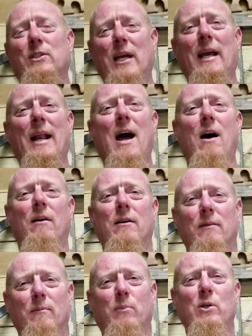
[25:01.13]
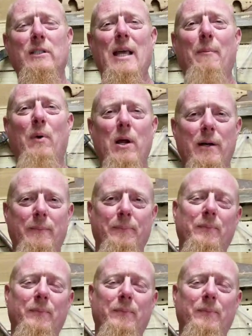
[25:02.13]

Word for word: Check it out. Push that button.